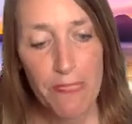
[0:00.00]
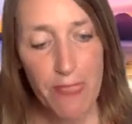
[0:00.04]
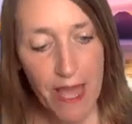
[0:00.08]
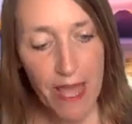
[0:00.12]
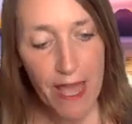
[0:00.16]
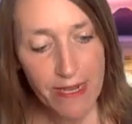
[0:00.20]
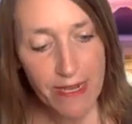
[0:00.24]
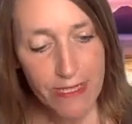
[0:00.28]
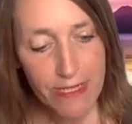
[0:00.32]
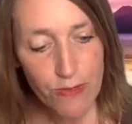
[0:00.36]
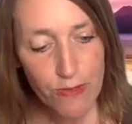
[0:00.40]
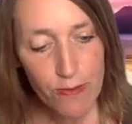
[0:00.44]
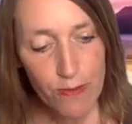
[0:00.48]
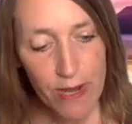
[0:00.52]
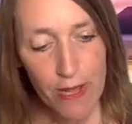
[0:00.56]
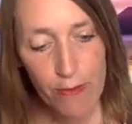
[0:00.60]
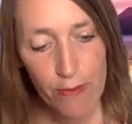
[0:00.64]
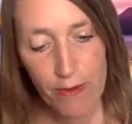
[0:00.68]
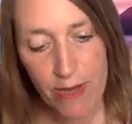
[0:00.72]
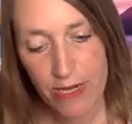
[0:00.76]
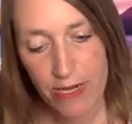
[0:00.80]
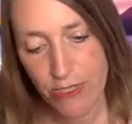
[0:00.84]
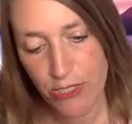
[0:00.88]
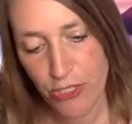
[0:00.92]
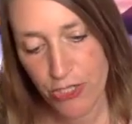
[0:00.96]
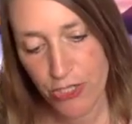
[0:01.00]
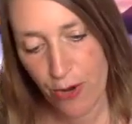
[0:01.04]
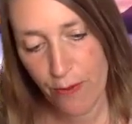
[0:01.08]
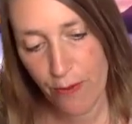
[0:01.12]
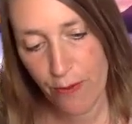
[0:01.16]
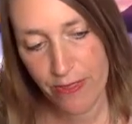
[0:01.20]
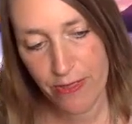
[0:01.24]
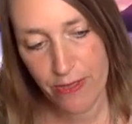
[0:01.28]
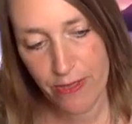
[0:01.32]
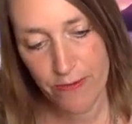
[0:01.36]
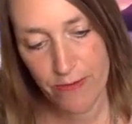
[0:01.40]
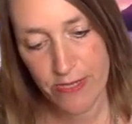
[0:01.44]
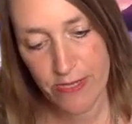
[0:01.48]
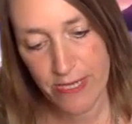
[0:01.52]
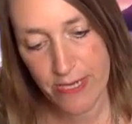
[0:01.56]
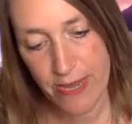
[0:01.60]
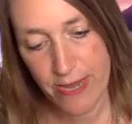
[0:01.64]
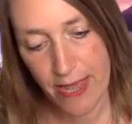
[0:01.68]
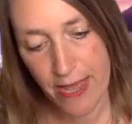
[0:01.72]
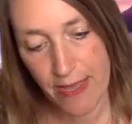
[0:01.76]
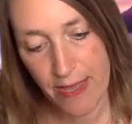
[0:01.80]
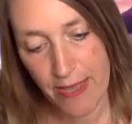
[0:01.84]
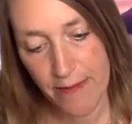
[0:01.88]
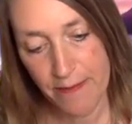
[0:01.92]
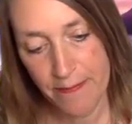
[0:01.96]
that is what I want to share with you
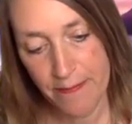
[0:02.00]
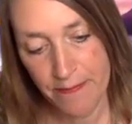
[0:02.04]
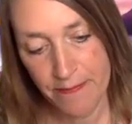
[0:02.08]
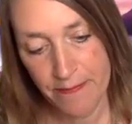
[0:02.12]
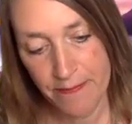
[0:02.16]
today.